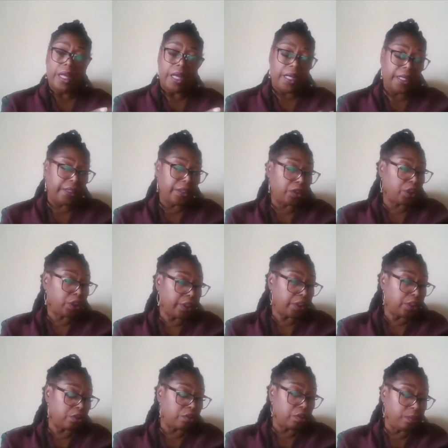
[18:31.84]
uh,
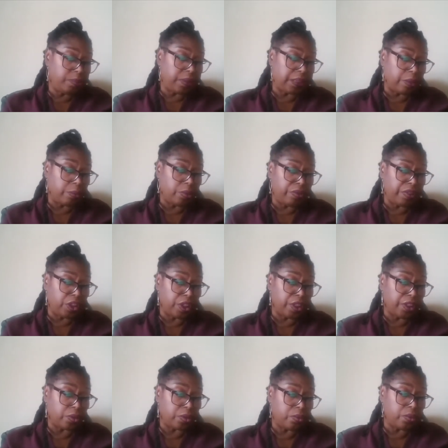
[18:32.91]
church groups that were in
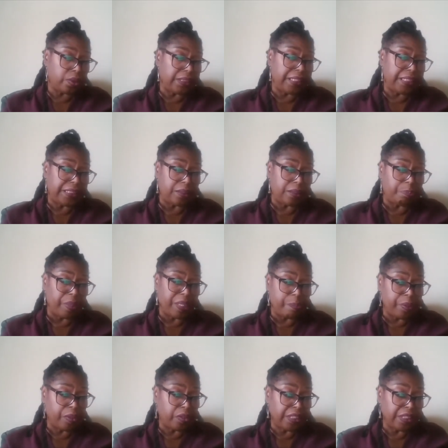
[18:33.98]
church halls needed bigger
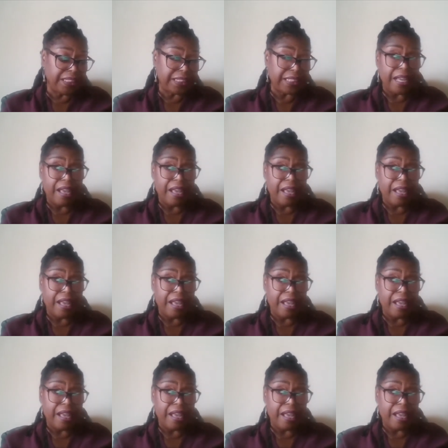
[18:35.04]
buildings.